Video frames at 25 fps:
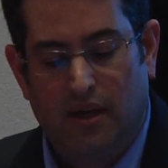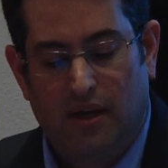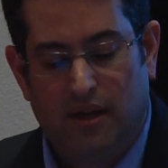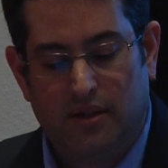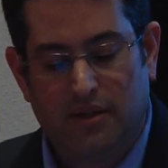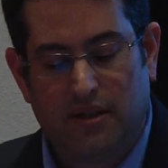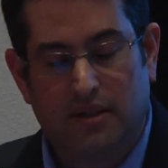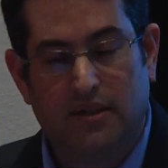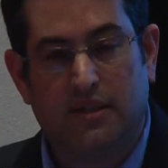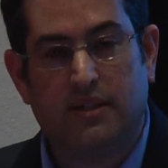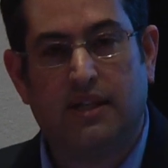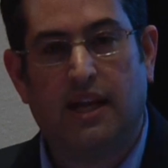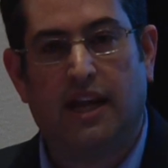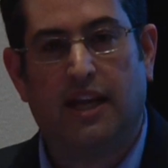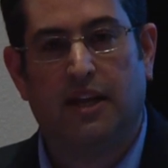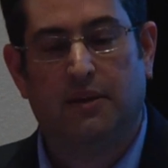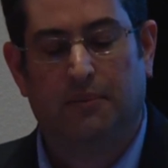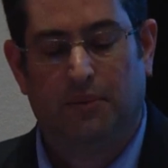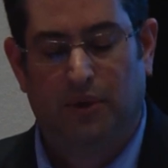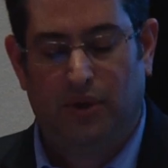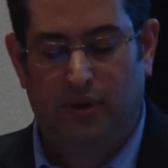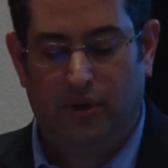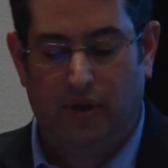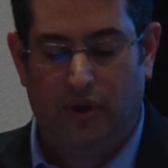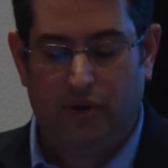a
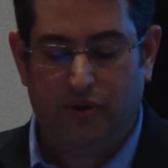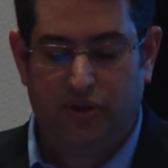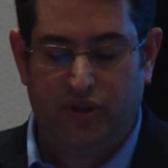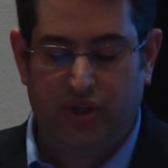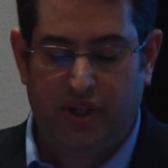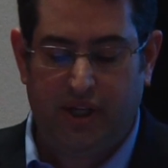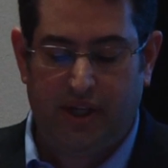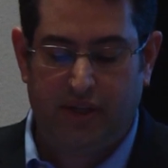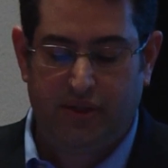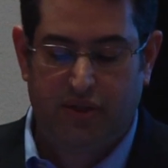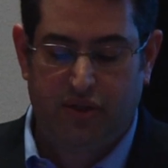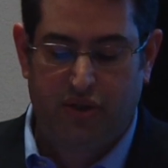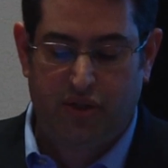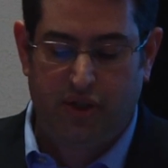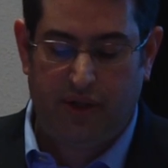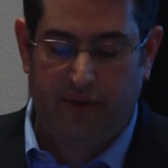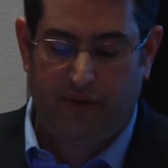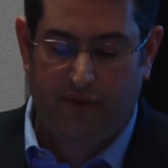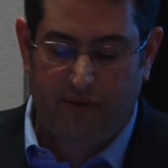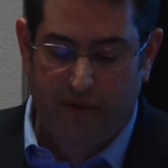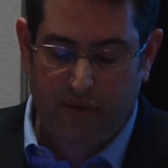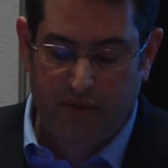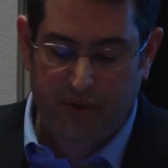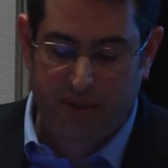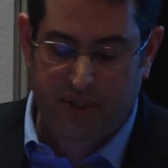sustainable low GHG
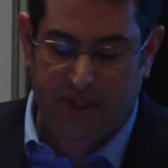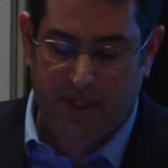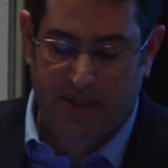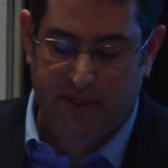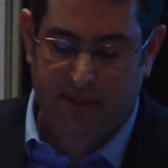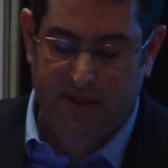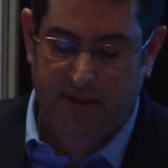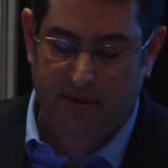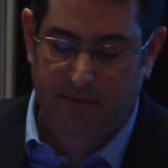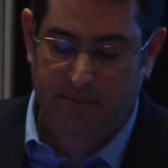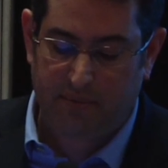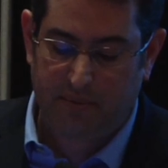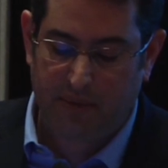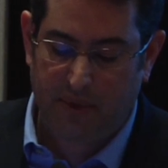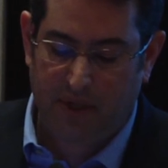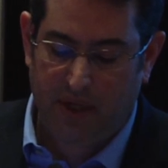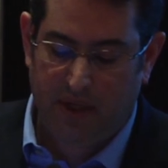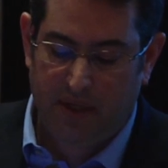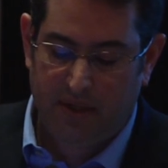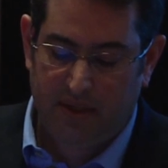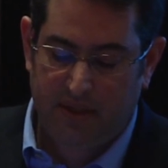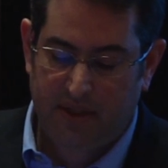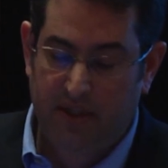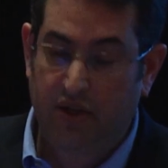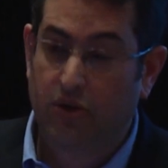food system,
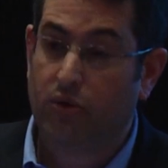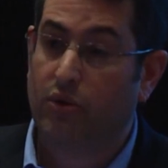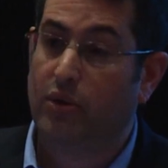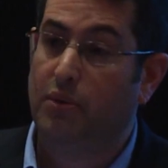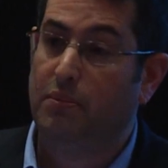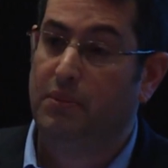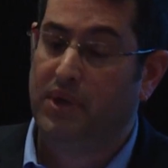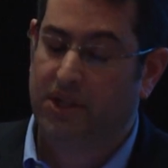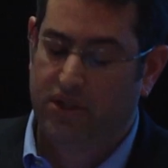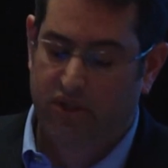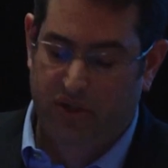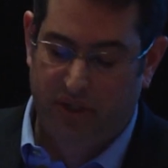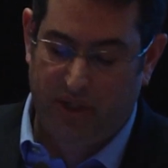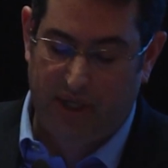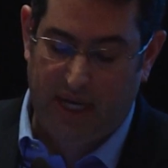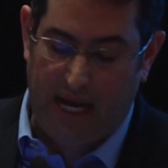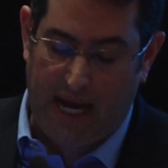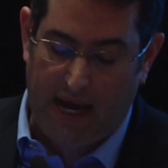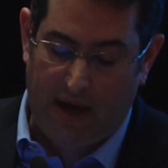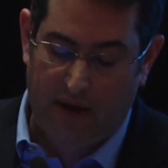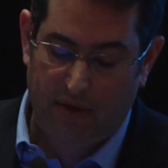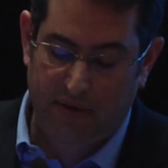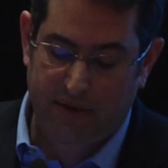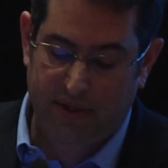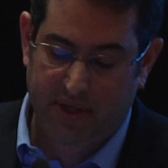zero emission
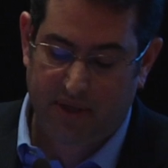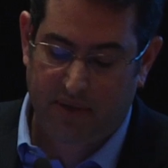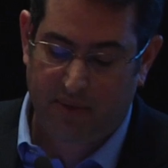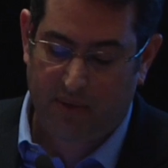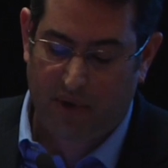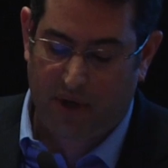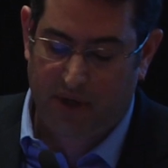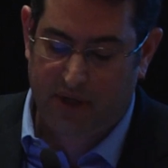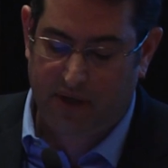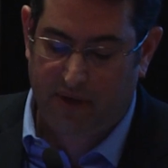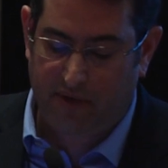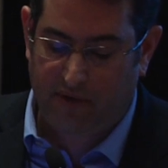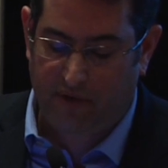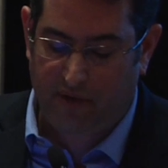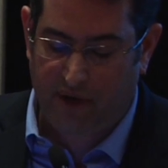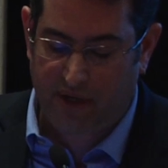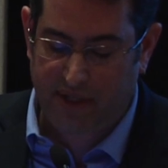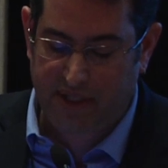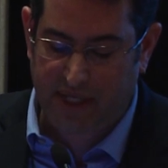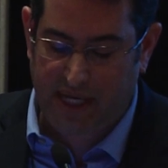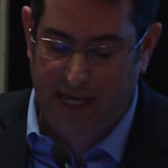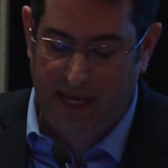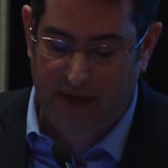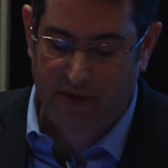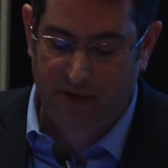housing while
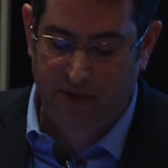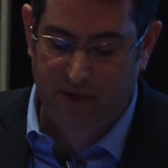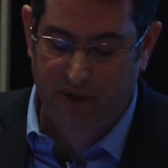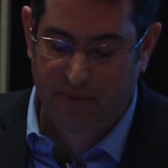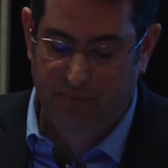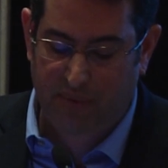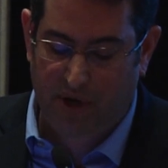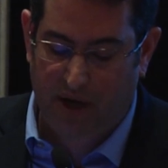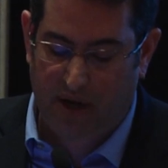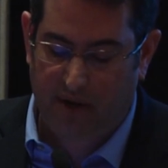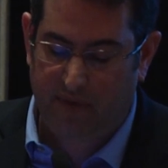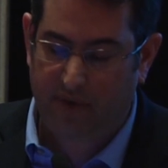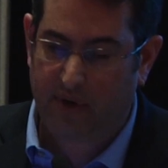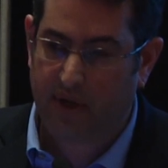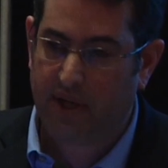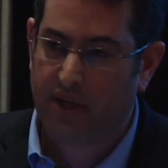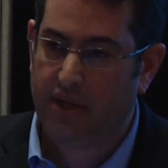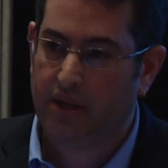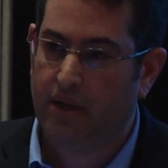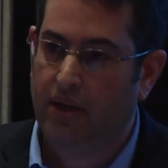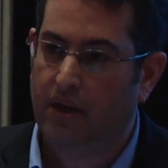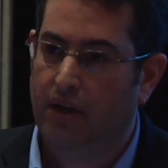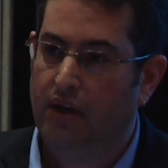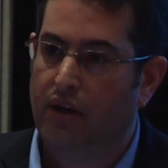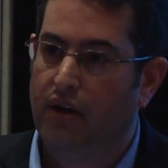confronting energy poverty,